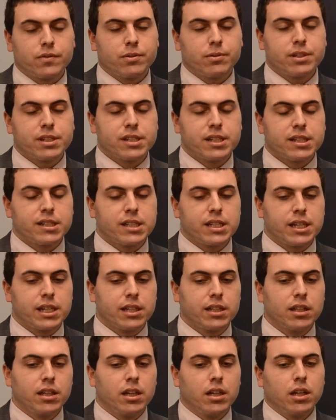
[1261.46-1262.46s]
of
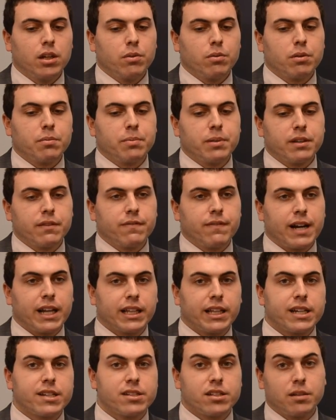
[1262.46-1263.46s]
2016, we'd be
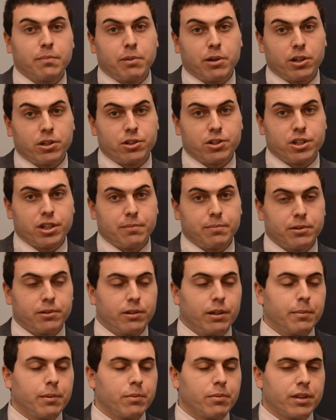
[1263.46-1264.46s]
finalizing the partnership
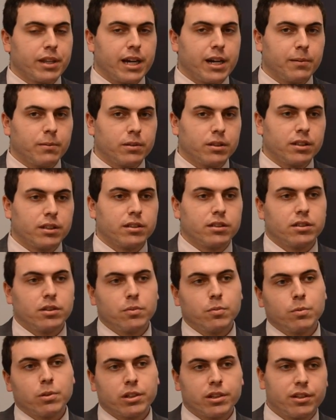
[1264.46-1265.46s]
agreement with Albertsons,
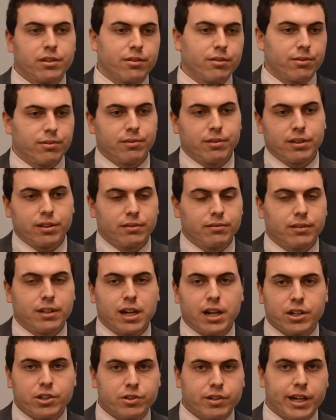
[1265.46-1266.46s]
so working through the
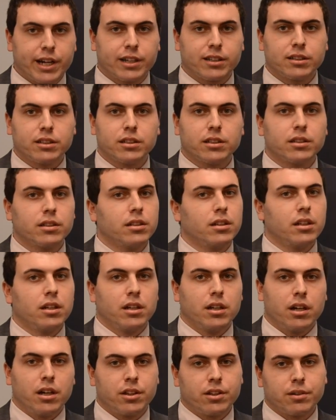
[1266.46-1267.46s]
contracts and
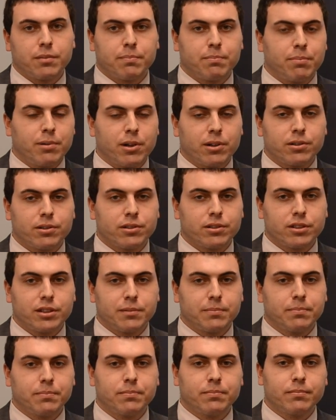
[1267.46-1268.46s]
other
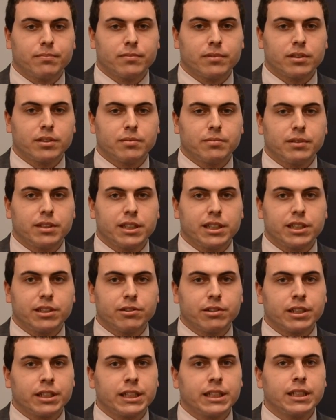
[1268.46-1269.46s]
partnership
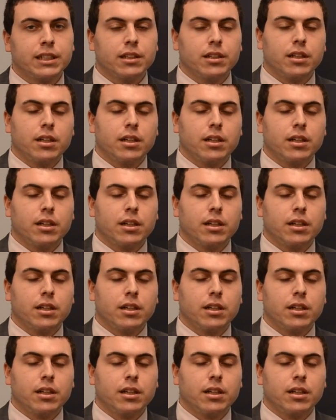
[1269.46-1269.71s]
nitty-gritty.